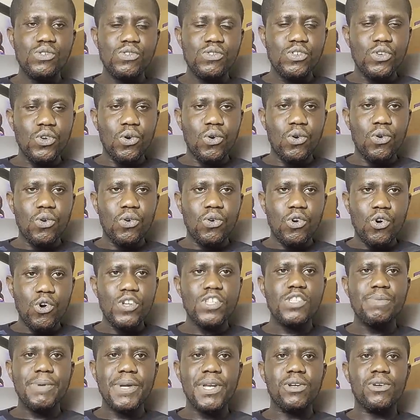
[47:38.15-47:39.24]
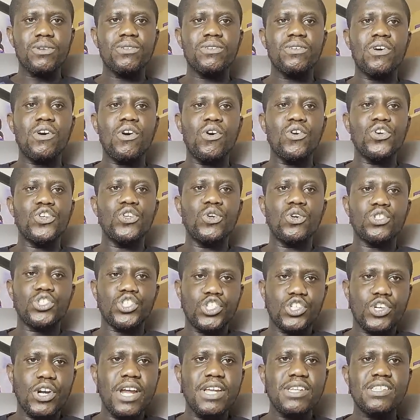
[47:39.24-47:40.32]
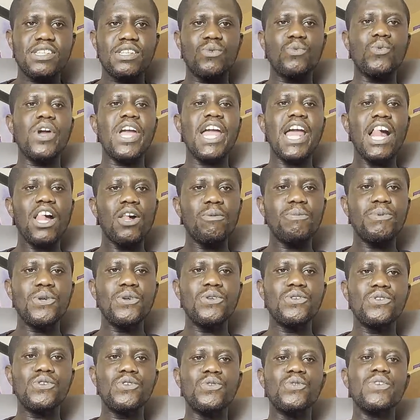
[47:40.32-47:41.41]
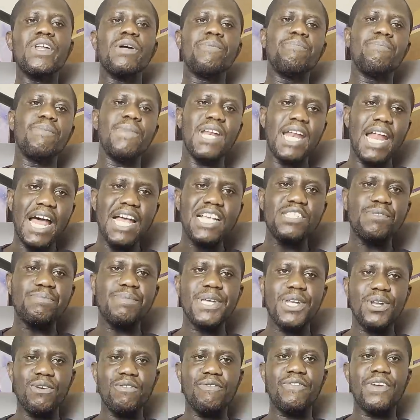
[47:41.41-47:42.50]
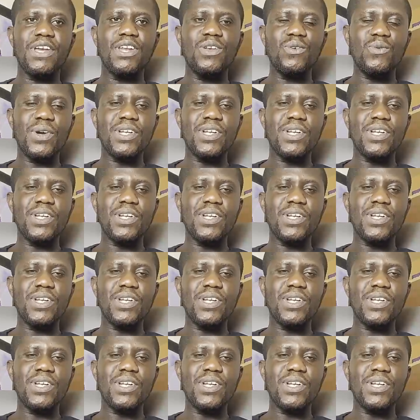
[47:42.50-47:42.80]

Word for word: your hospital or your trust will help you to do the last bit of it,